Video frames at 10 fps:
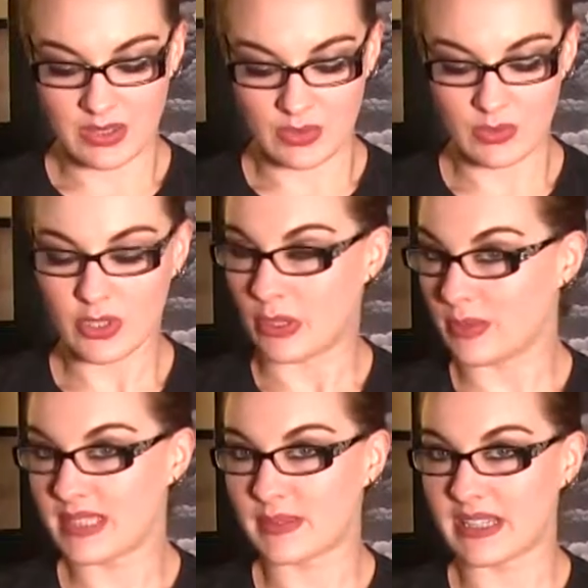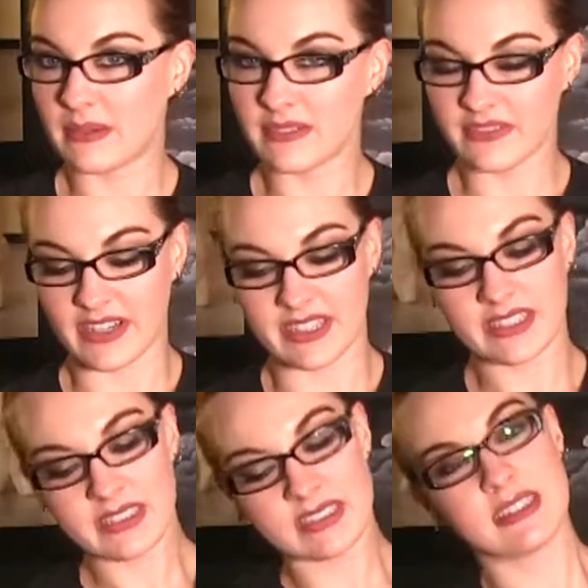Who knows what they will
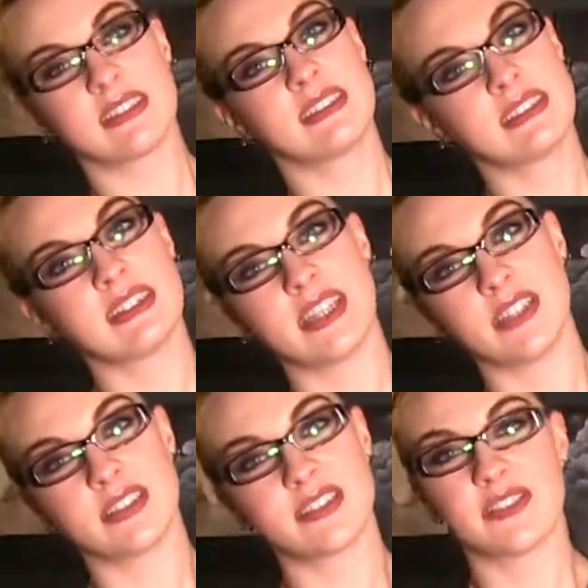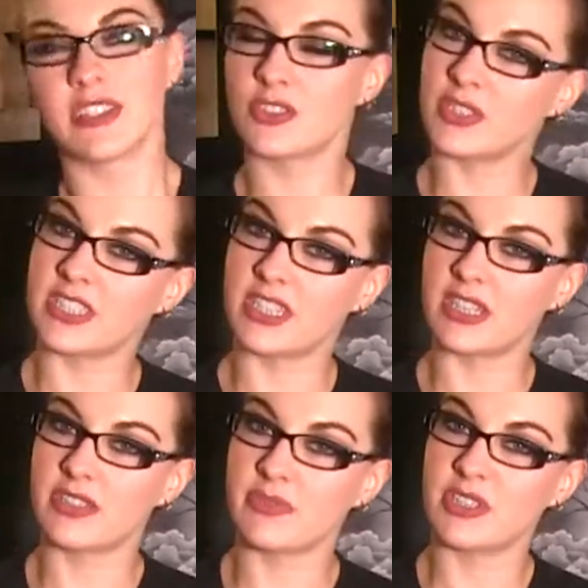find? Years of untreated
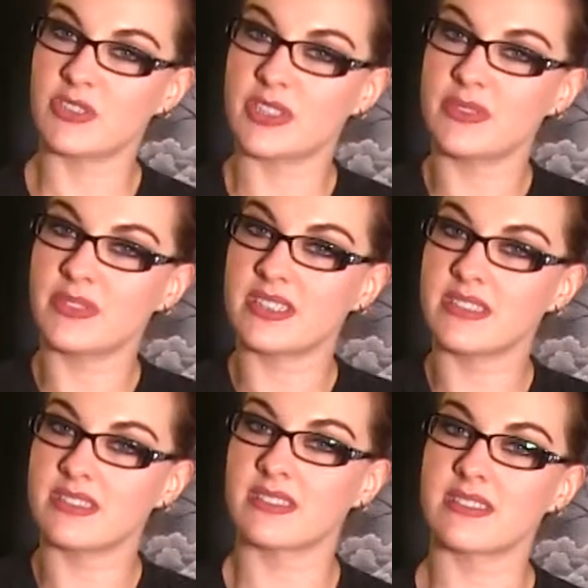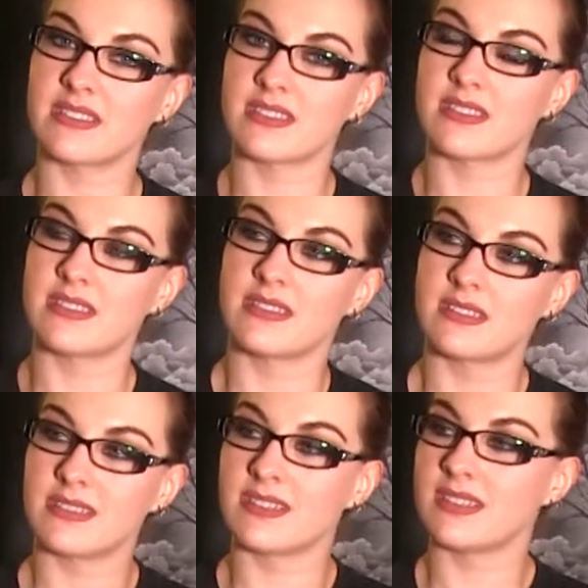endometriosis?
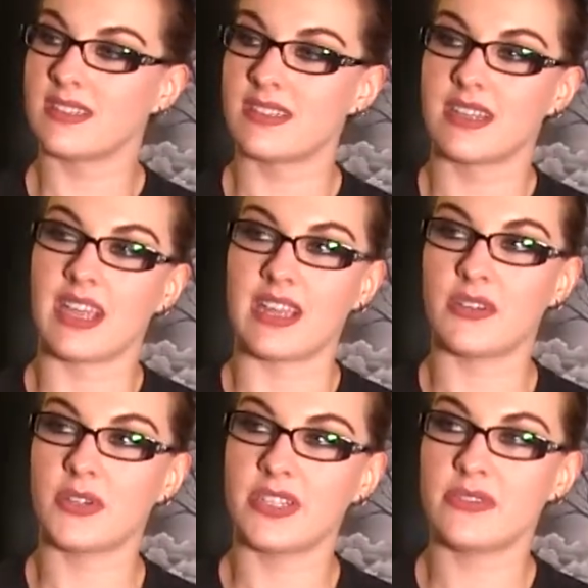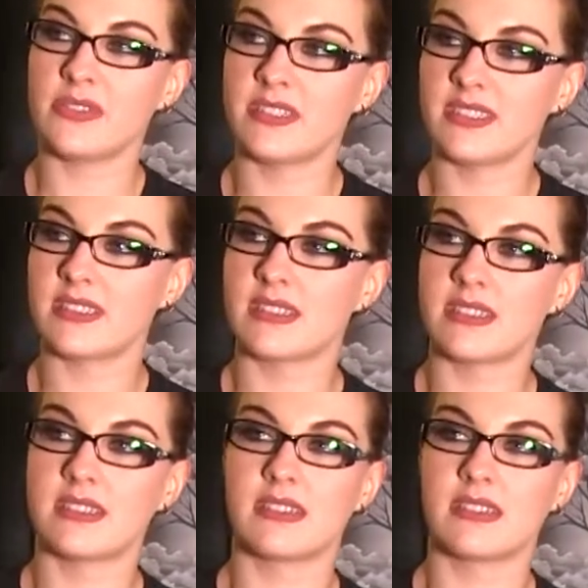Angry uterus?